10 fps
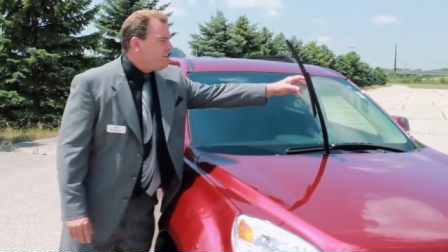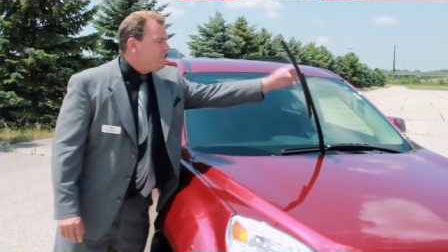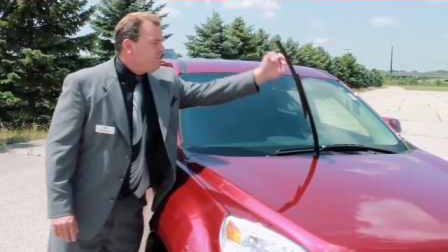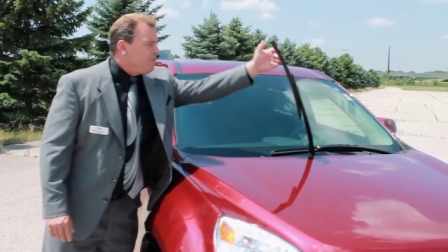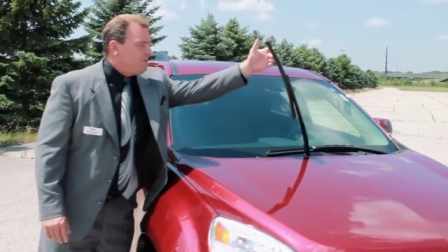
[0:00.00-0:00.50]

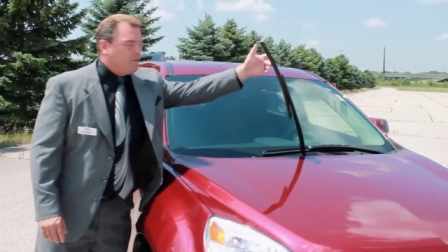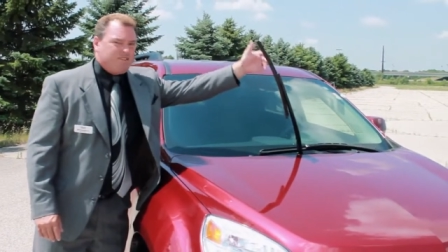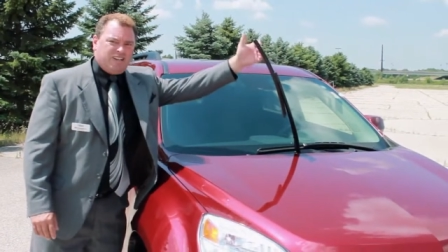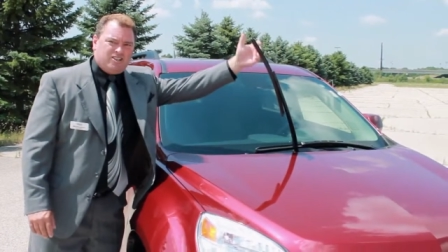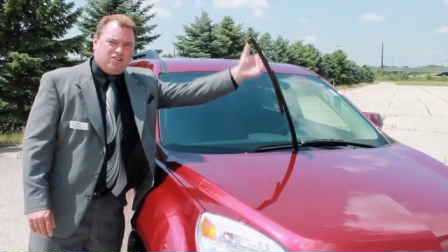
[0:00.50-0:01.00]
windshield
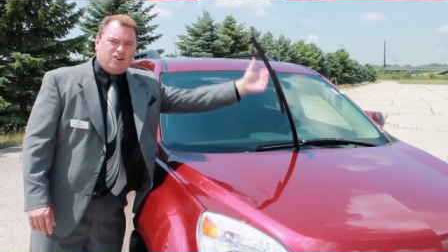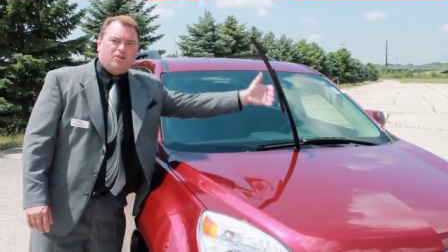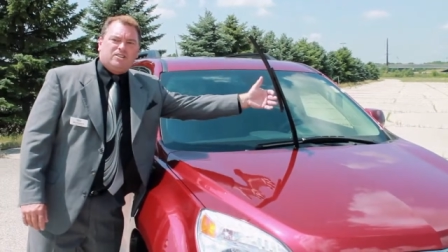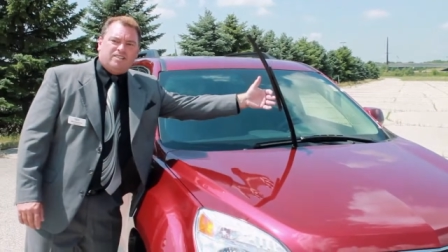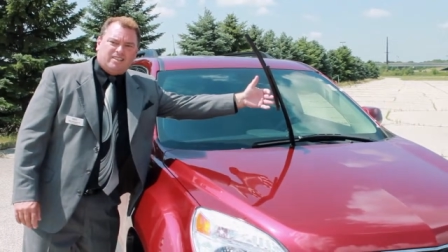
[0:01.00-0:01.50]
wipers. As you
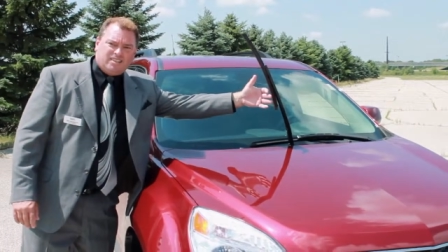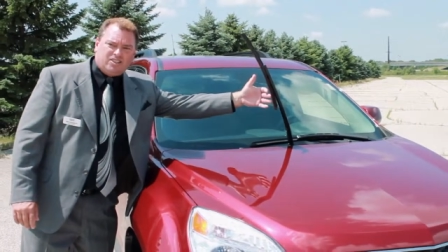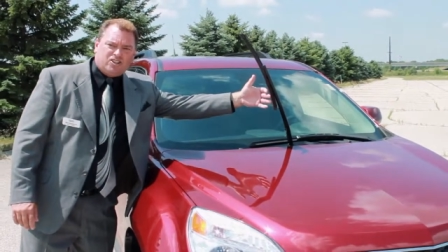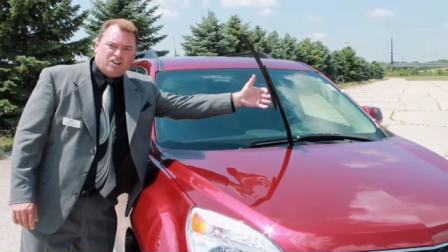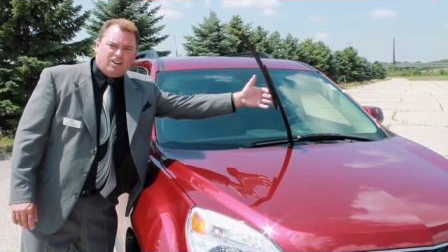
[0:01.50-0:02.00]
notice that
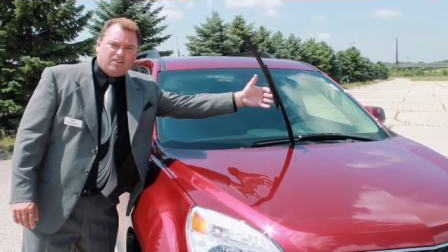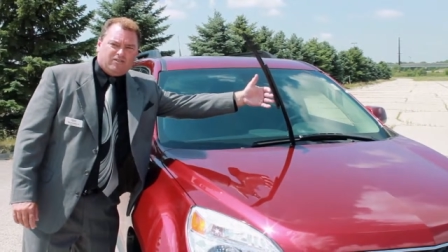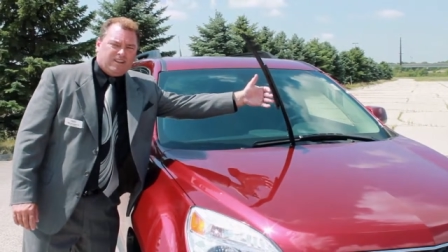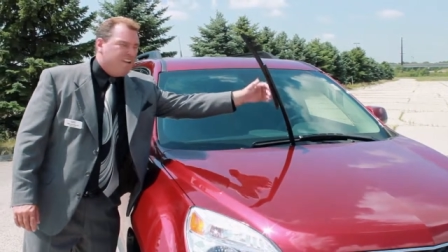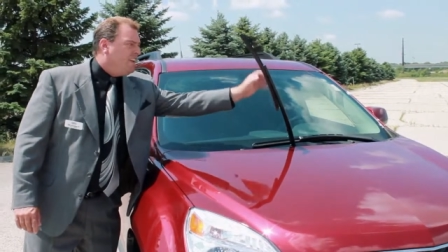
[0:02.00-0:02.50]
this is
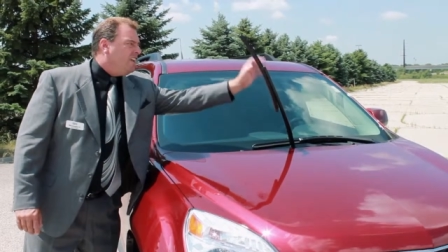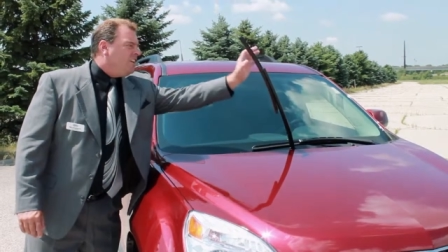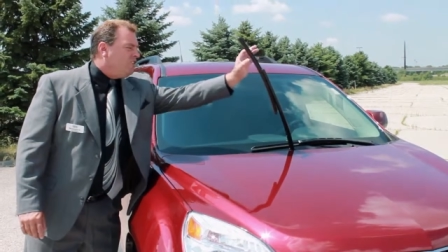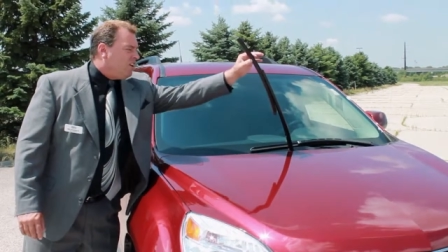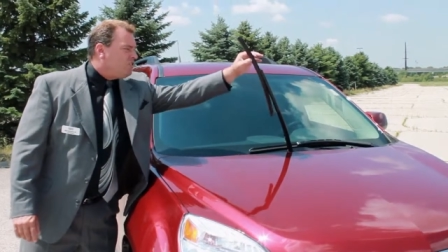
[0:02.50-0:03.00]
curved,
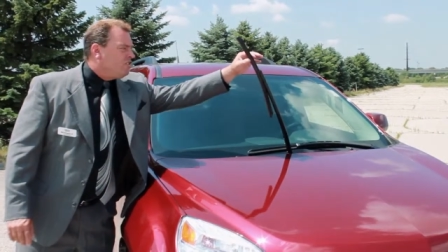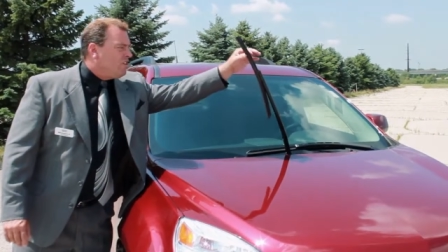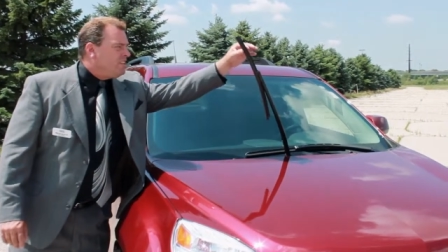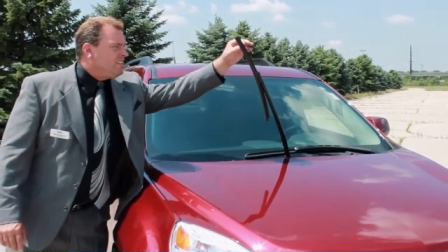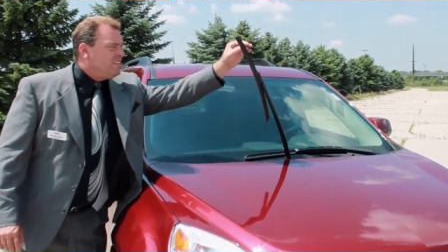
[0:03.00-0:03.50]
you also
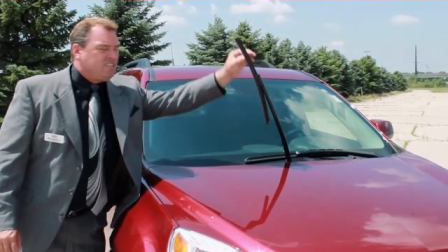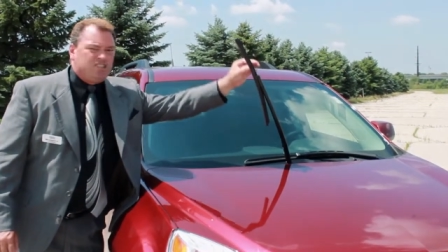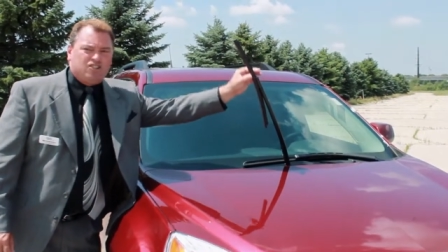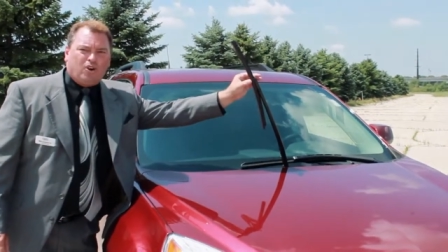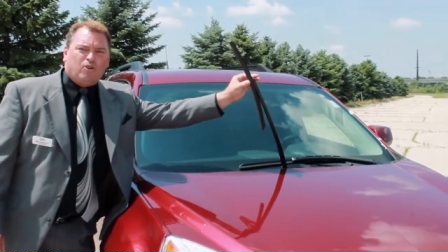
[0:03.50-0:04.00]
notice that this
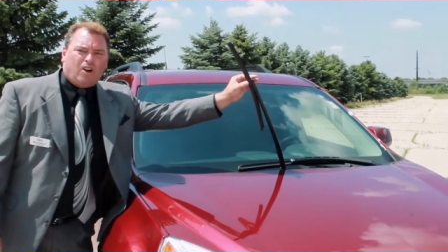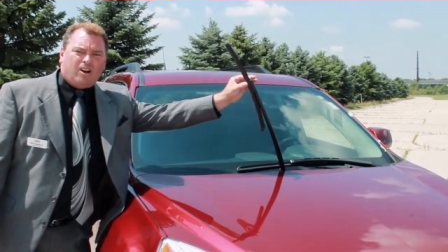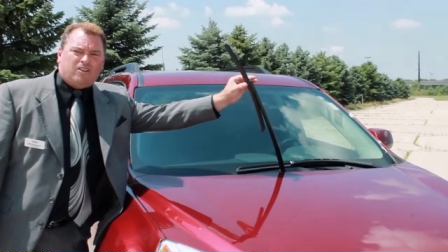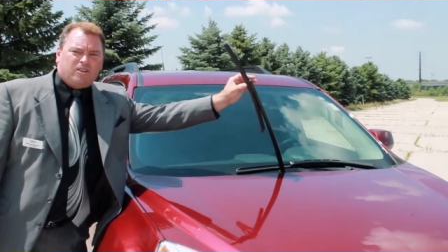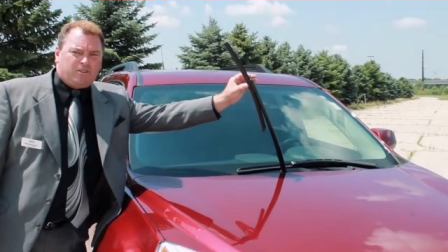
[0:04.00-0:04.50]
is no
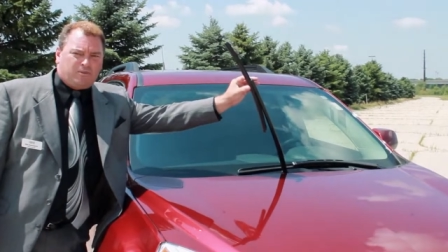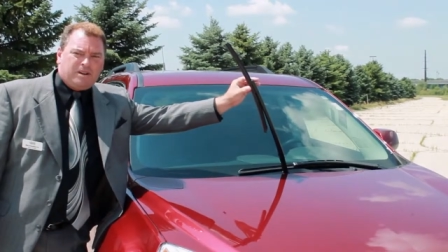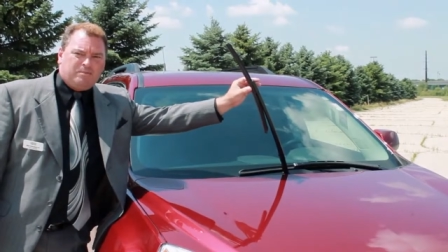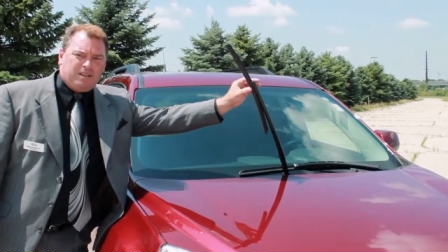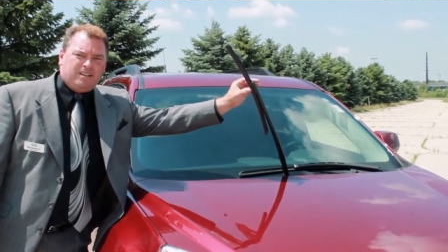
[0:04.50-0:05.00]
longer a
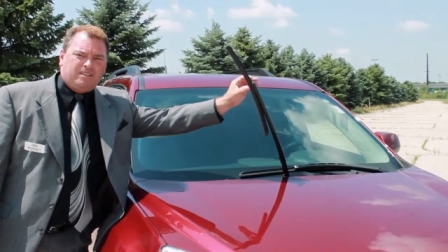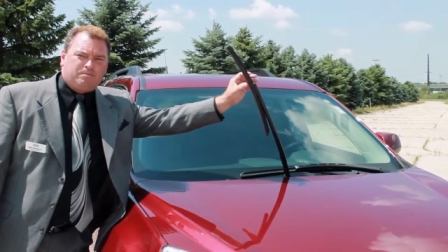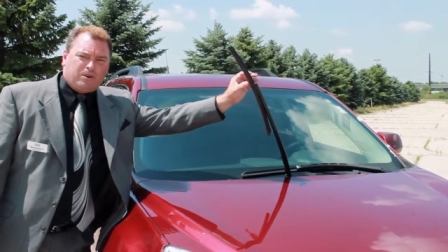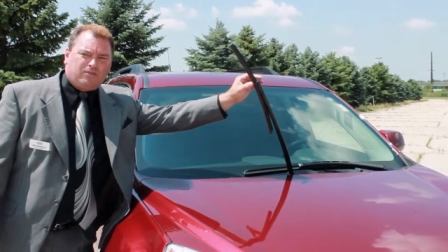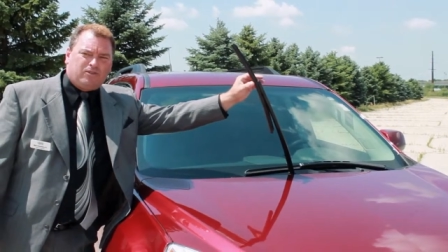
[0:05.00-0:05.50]

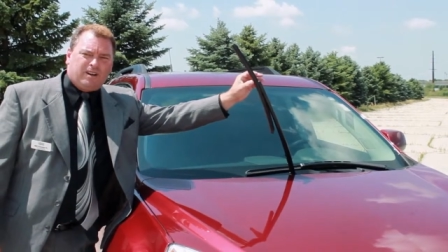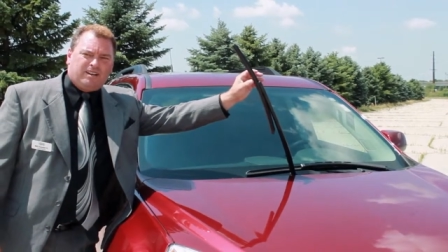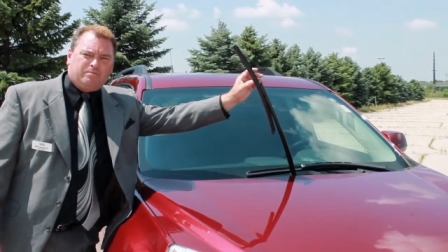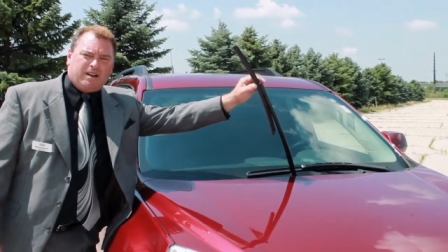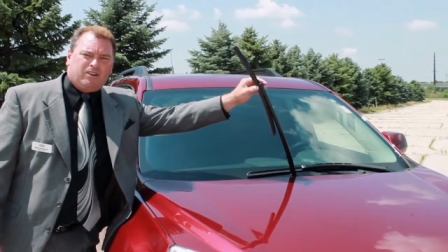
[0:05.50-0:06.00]
three-piece
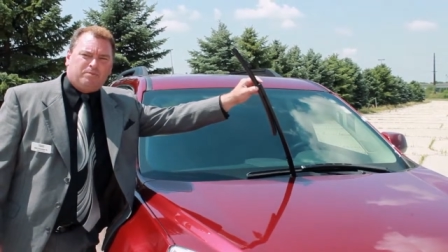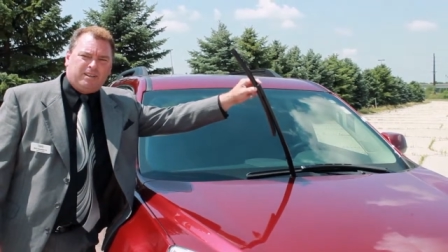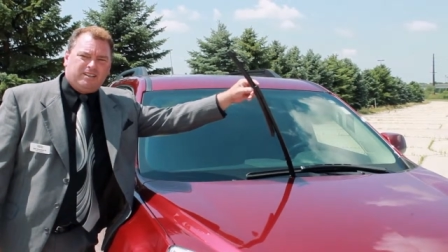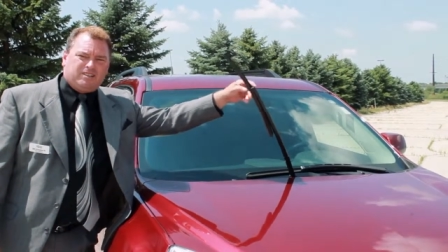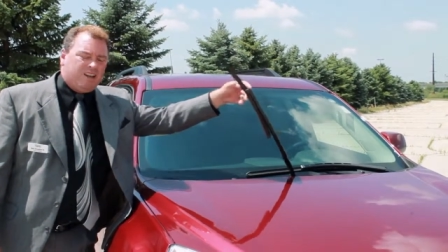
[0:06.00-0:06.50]
perforated metal
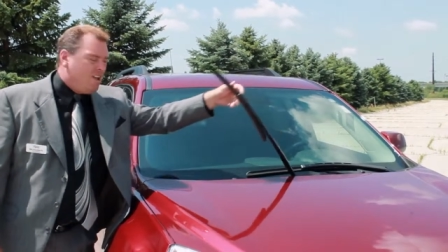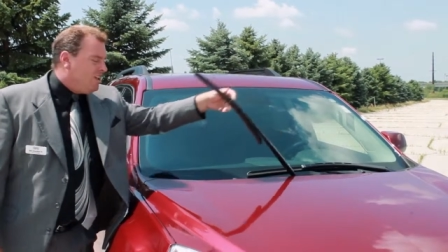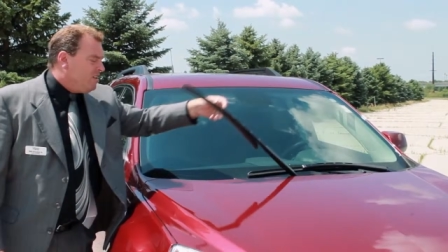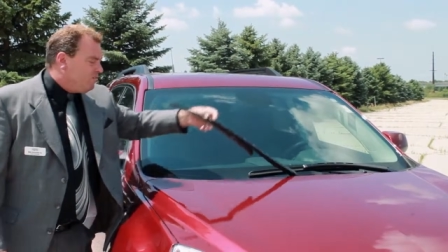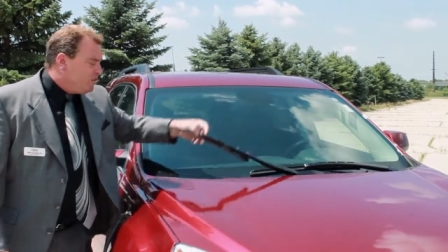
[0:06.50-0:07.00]
piece.
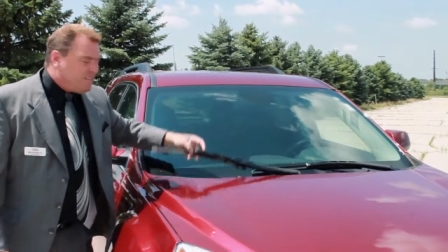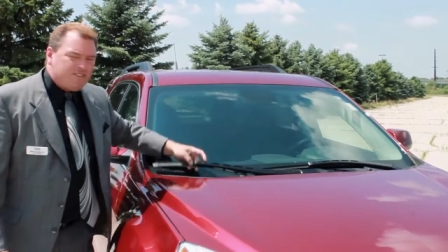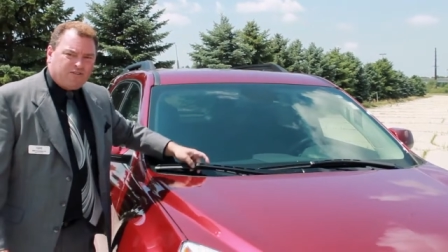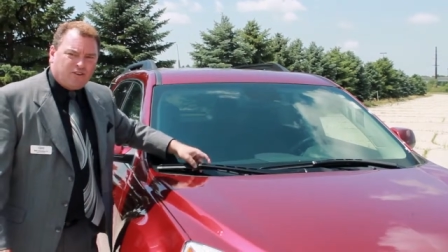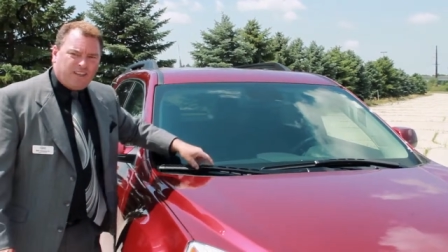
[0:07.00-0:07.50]

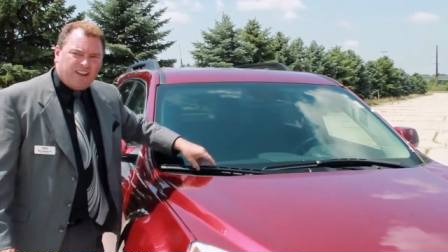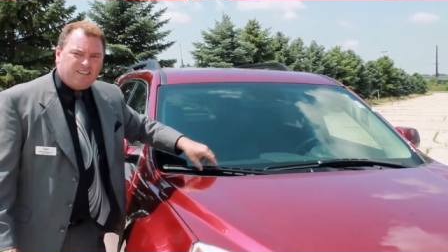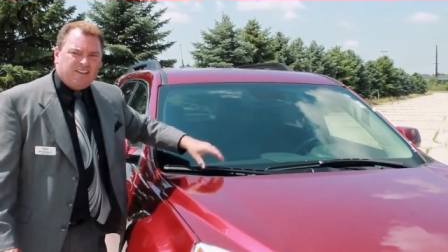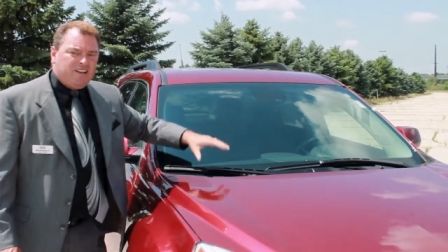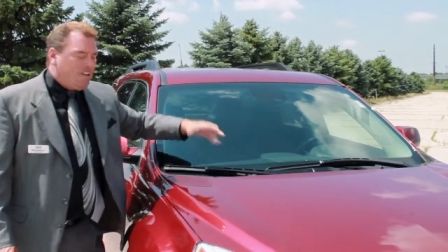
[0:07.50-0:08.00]
Reason for
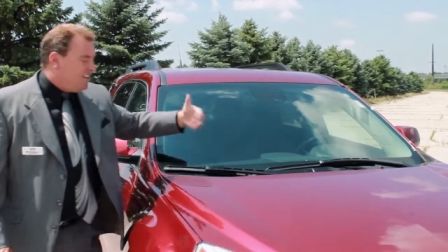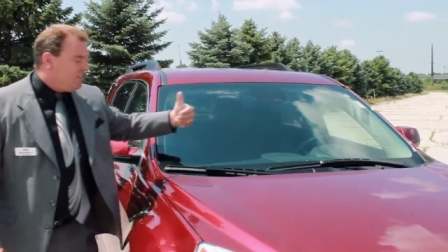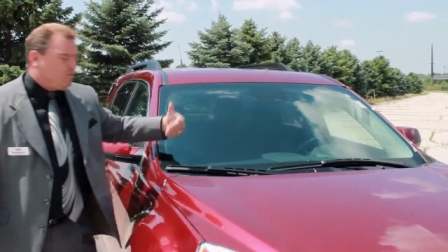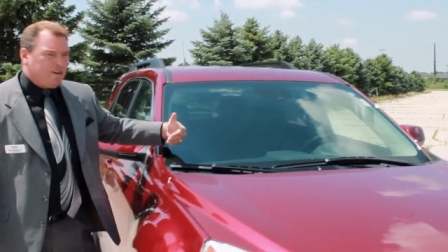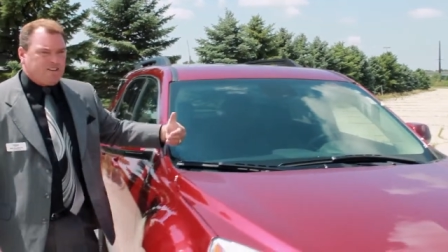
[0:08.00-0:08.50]
that?
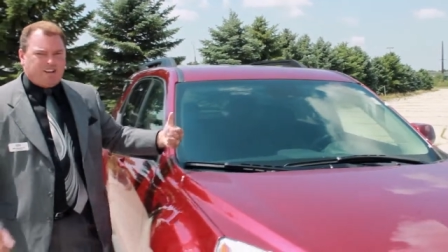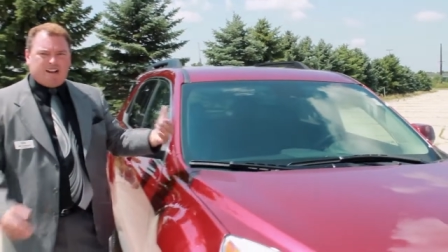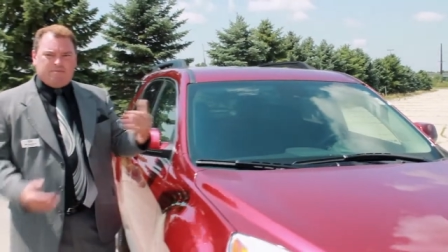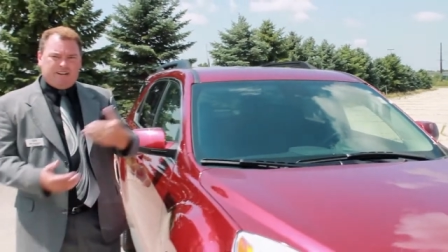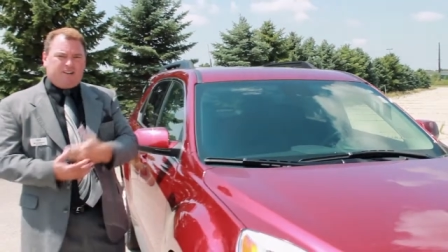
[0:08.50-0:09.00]
In the
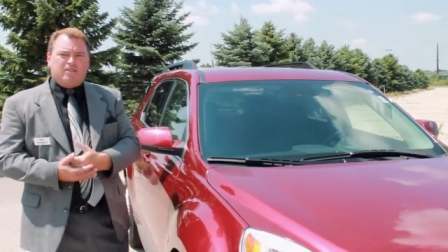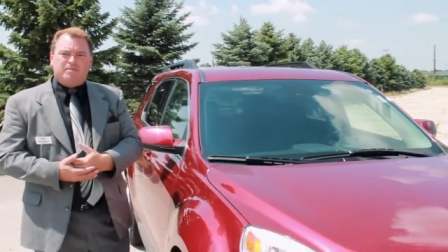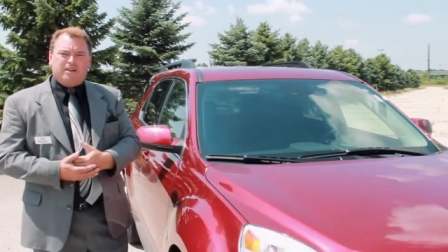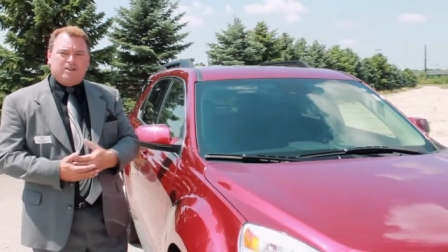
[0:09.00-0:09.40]
wintertime, here in the